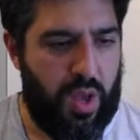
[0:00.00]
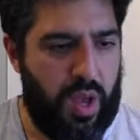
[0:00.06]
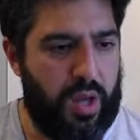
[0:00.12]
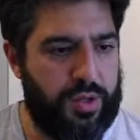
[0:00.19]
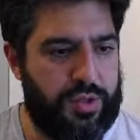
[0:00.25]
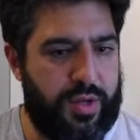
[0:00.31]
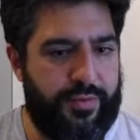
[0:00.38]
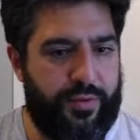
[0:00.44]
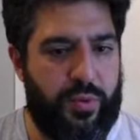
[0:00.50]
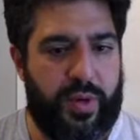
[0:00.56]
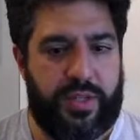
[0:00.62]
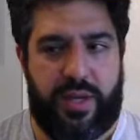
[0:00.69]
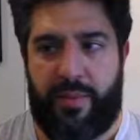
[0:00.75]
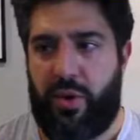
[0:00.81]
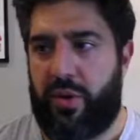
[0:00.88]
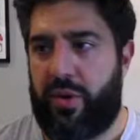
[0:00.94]
Just give a quick
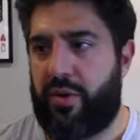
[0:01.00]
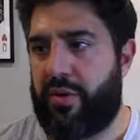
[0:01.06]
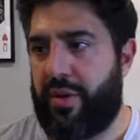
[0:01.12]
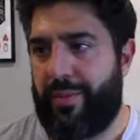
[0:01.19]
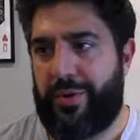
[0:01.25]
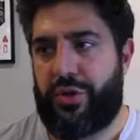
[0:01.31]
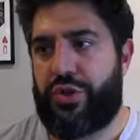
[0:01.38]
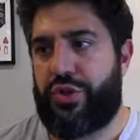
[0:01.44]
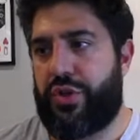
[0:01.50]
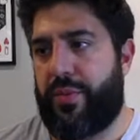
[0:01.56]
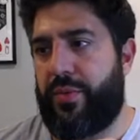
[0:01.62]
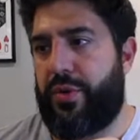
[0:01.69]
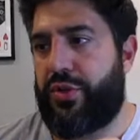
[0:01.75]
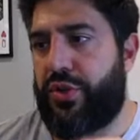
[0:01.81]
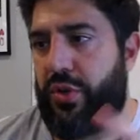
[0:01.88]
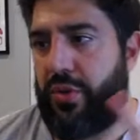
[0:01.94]
demo here, and then I'm going to
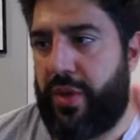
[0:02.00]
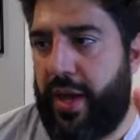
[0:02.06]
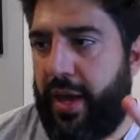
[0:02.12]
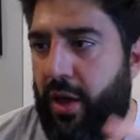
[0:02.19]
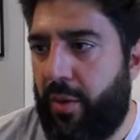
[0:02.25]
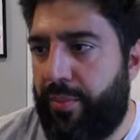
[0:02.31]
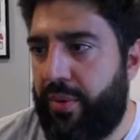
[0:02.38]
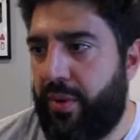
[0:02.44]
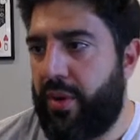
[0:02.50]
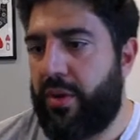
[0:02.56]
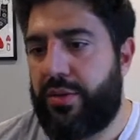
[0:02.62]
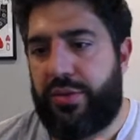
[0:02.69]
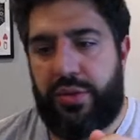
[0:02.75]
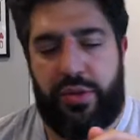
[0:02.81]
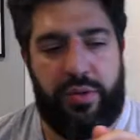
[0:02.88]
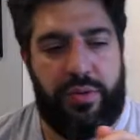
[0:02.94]
show the help,
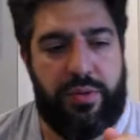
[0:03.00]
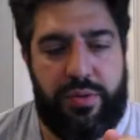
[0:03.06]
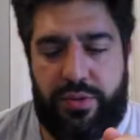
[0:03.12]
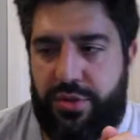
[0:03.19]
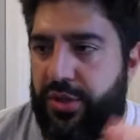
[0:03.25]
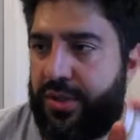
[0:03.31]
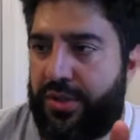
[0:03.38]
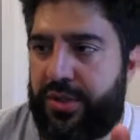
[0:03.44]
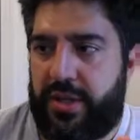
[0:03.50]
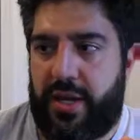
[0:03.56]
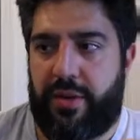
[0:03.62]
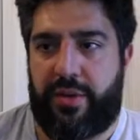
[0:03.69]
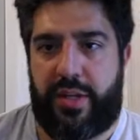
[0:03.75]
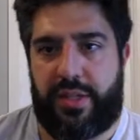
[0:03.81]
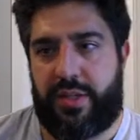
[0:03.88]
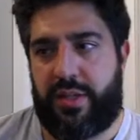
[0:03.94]
so you can see how
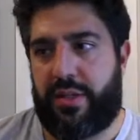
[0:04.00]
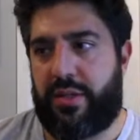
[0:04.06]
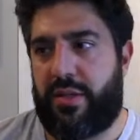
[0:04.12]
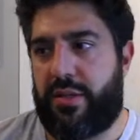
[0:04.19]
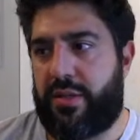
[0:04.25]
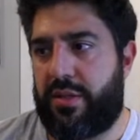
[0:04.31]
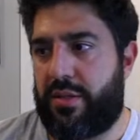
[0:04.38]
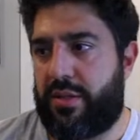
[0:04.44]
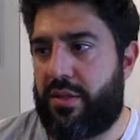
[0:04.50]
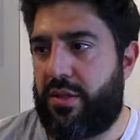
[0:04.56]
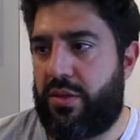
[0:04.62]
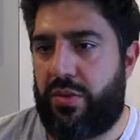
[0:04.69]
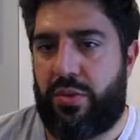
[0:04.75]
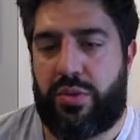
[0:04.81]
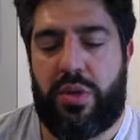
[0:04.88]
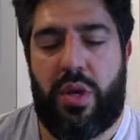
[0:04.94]
easy this is to
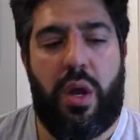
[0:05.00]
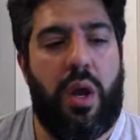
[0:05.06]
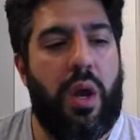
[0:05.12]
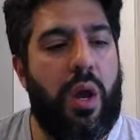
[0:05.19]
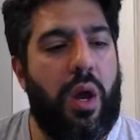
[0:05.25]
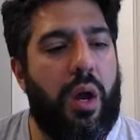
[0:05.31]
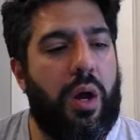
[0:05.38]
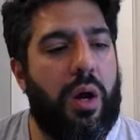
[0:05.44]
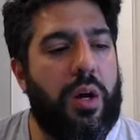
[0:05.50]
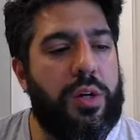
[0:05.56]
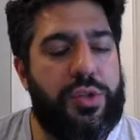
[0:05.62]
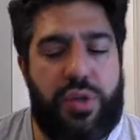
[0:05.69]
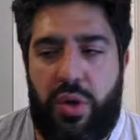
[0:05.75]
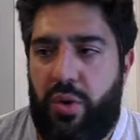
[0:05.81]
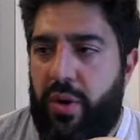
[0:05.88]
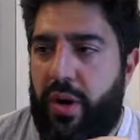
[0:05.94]
use.
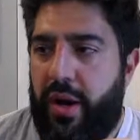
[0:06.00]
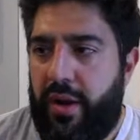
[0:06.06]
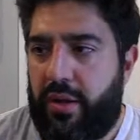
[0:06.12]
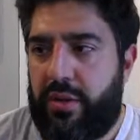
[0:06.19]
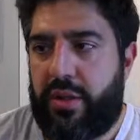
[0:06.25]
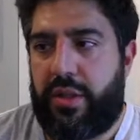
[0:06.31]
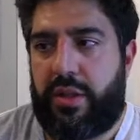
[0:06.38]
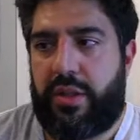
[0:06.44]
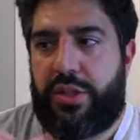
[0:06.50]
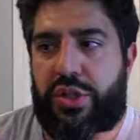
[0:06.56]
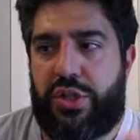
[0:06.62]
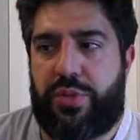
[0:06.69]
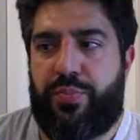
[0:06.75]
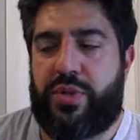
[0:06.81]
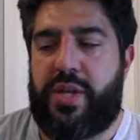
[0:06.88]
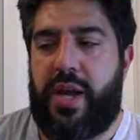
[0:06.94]
So let's
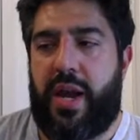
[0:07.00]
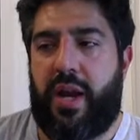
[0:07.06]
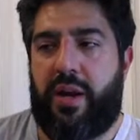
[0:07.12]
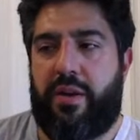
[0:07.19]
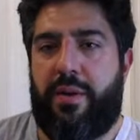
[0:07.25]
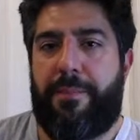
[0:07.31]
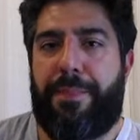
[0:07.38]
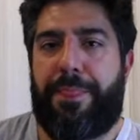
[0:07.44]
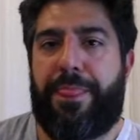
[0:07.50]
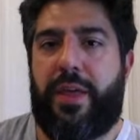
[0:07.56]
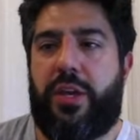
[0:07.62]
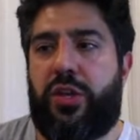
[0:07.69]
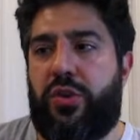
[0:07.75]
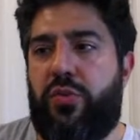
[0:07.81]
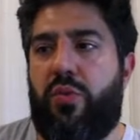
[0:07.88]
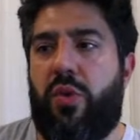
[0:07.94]
just pretend that
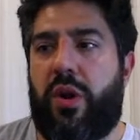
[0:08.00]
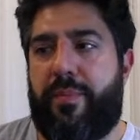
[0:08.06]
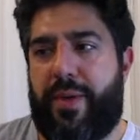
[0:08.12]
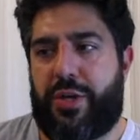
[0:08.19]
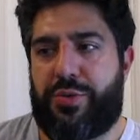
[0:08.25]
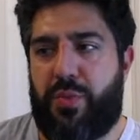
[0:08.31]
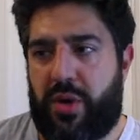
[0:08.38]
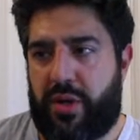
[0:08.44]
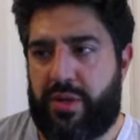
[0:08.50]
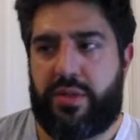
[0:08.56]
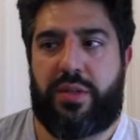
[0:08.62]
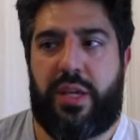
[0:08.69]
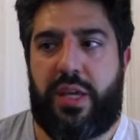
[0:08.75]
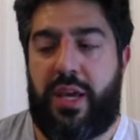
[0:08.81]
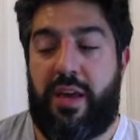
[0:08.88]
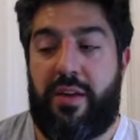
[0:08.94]
you want to benchmark this
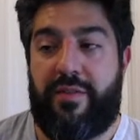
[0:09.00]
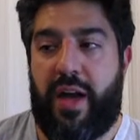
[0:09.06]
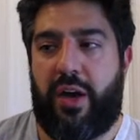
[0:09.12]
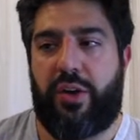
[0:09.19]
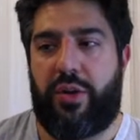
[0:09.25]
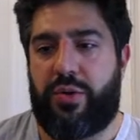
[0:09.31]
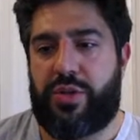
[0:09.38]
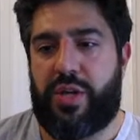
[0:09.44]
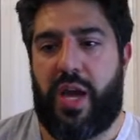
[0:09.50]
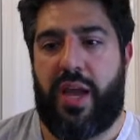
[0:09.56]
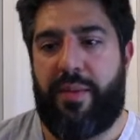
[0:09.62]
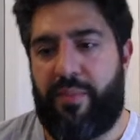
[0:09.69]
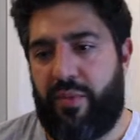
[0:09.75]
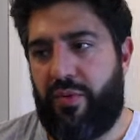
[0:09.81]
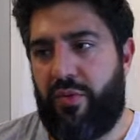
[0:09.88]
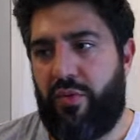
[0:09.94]
key value type
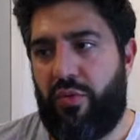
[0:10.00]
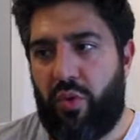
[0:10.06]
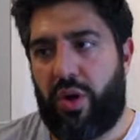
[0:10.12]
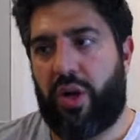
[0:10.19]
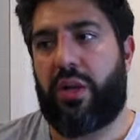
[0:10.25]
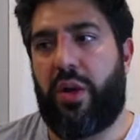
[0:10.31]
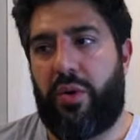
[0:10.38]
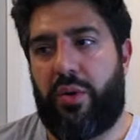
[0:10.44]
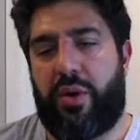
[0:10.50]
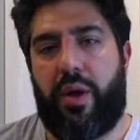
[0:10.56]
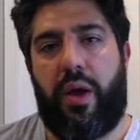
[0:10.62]
workload.